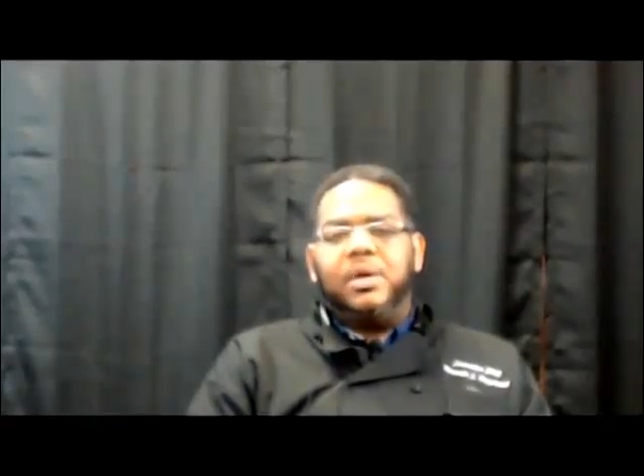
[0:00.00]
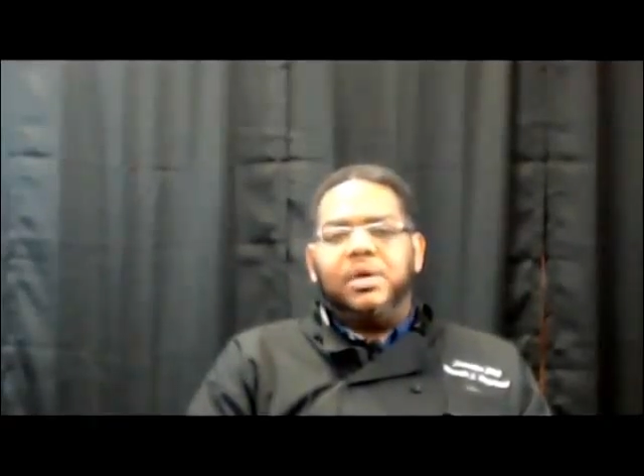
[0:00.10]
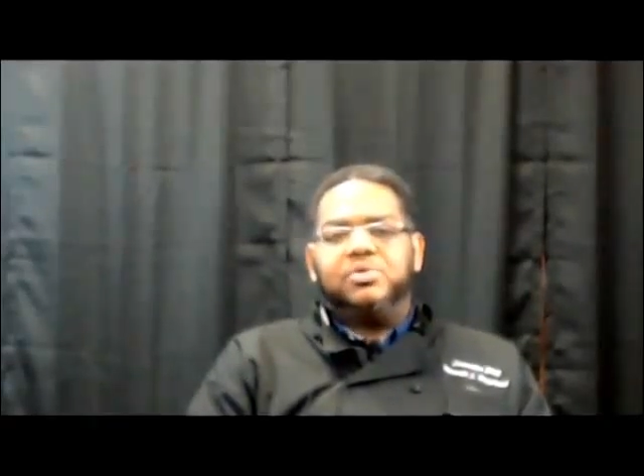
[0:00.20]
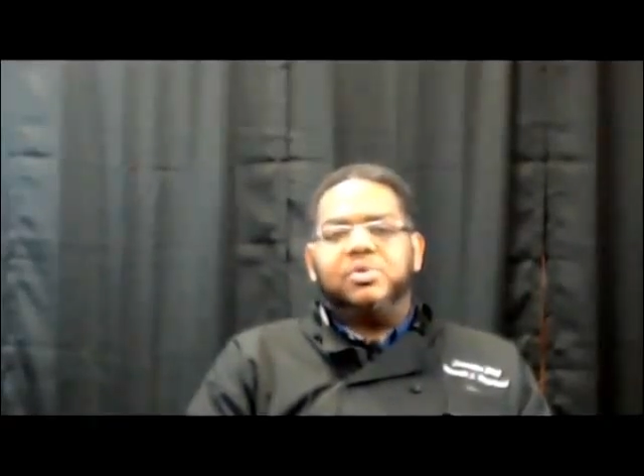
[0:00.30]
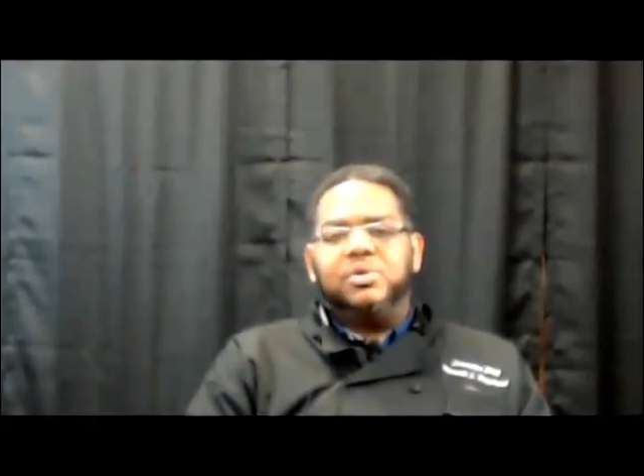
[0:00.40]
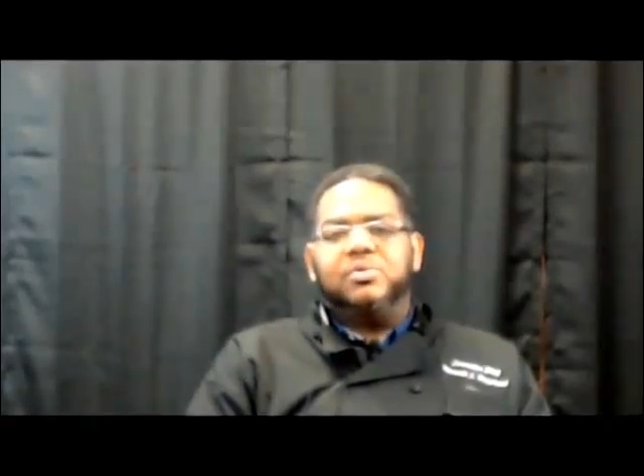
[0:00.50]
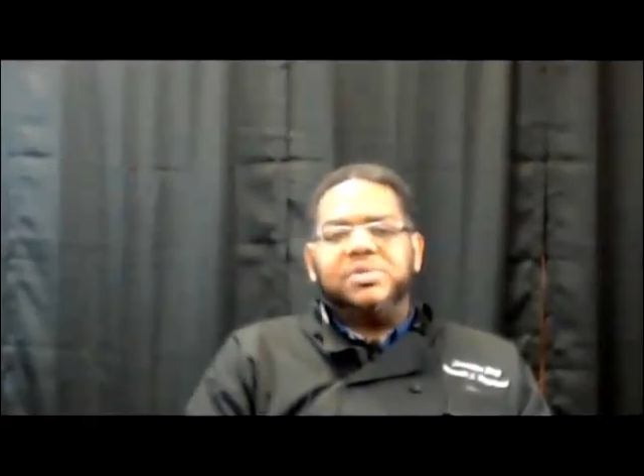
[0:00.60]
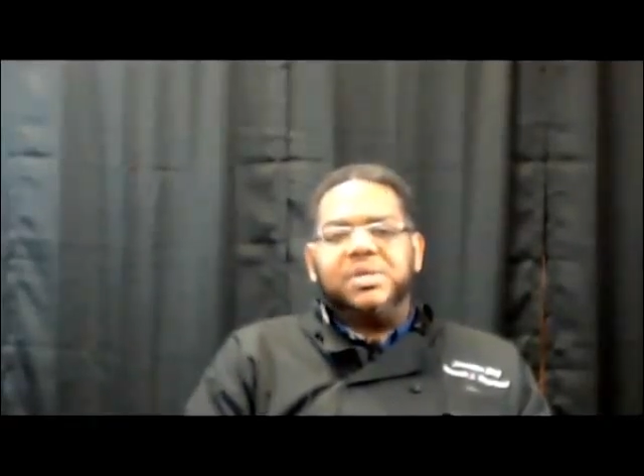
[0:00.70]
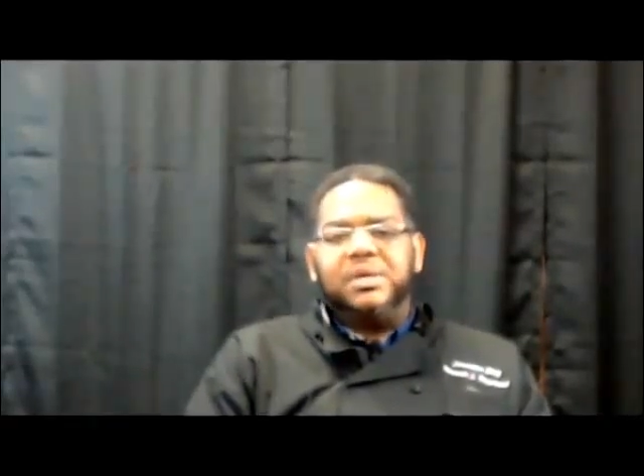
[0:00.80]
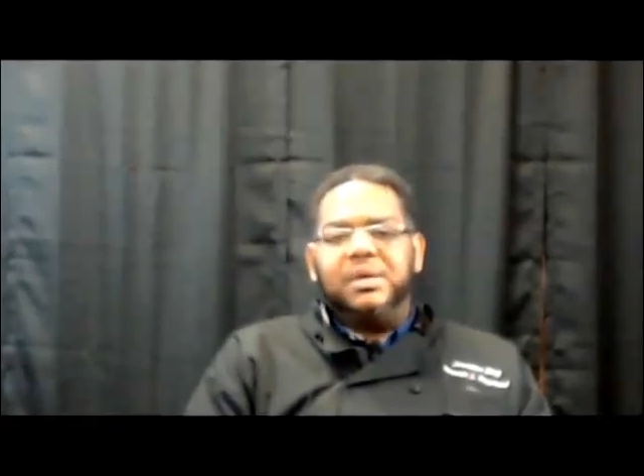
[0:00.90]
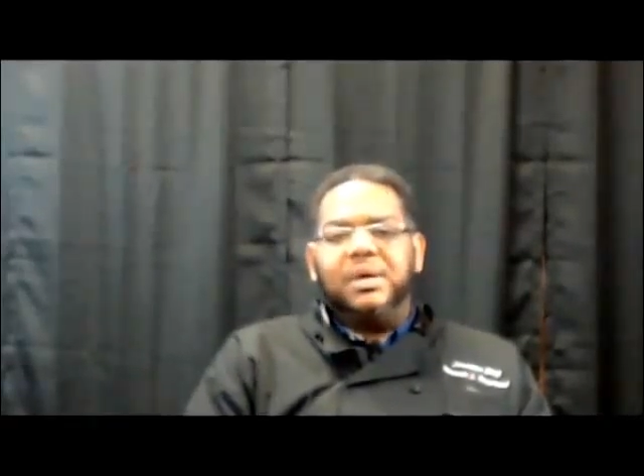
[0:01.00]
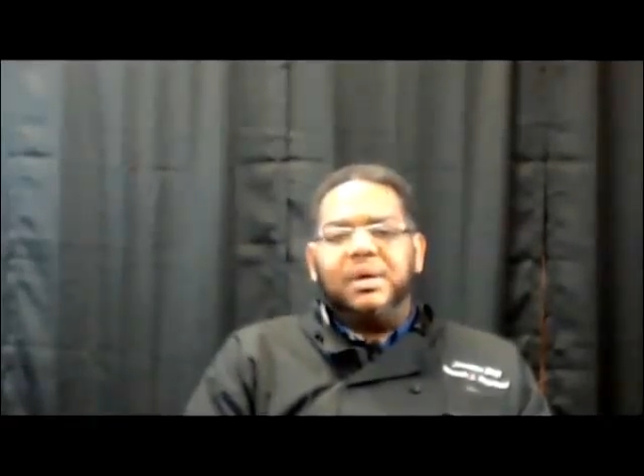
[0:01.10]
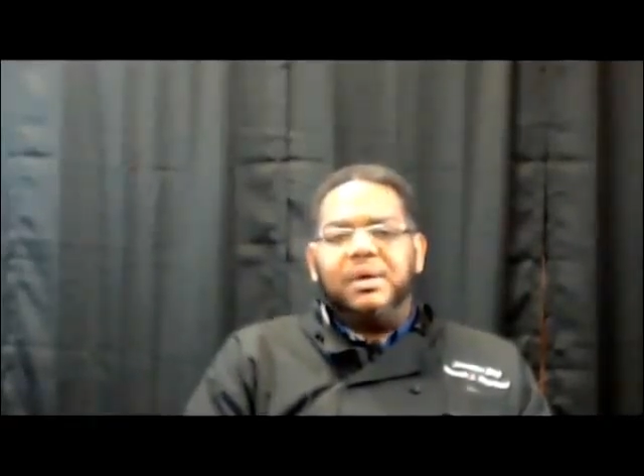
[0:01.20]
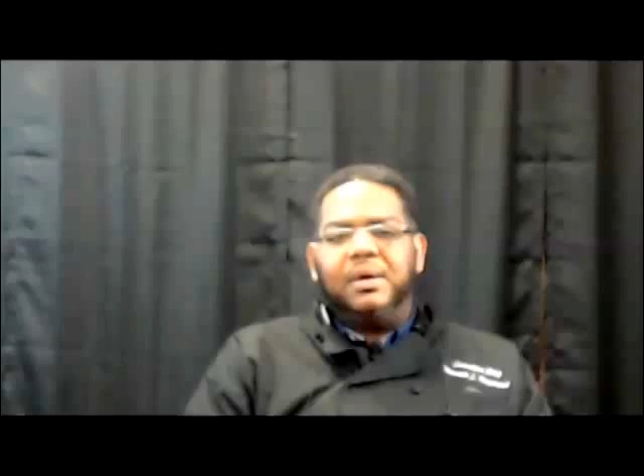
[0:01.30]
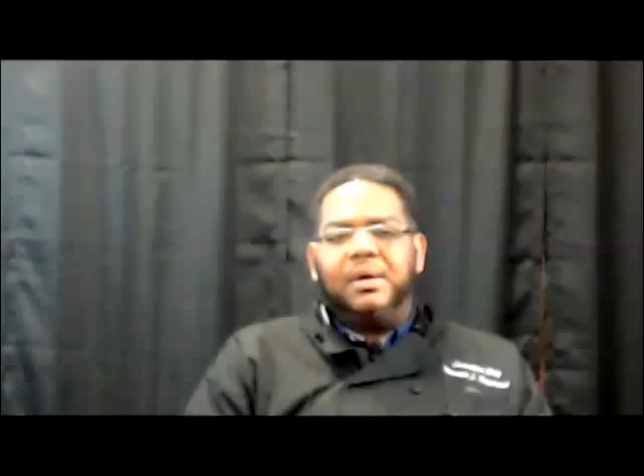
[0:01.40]
introducing
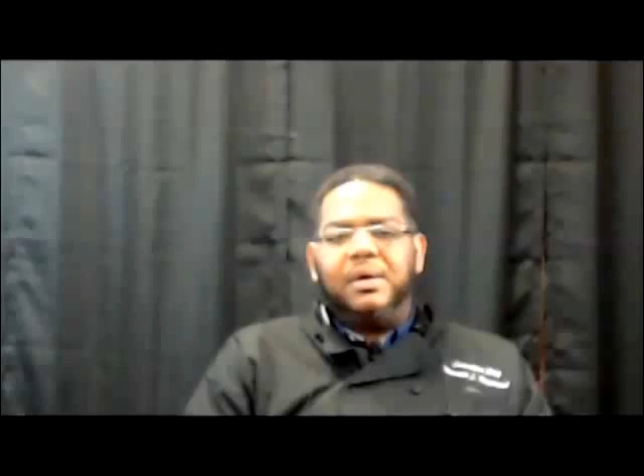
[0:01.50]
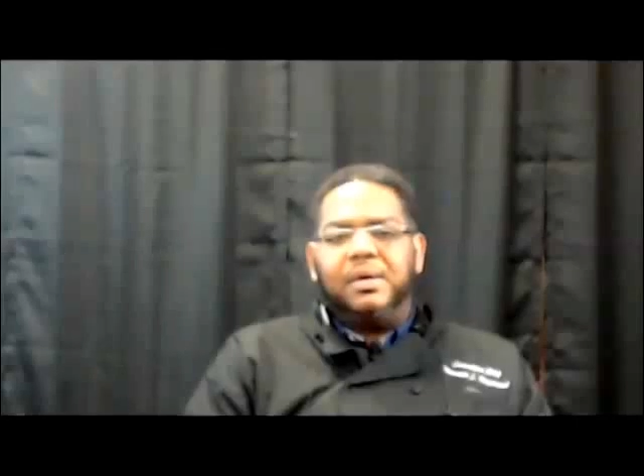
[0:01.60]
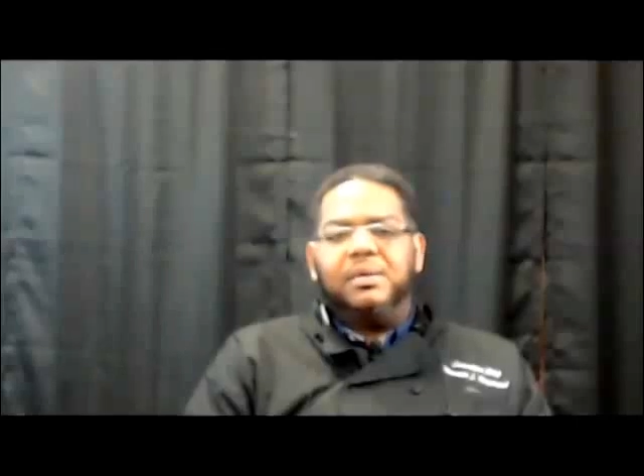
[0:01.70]
uh,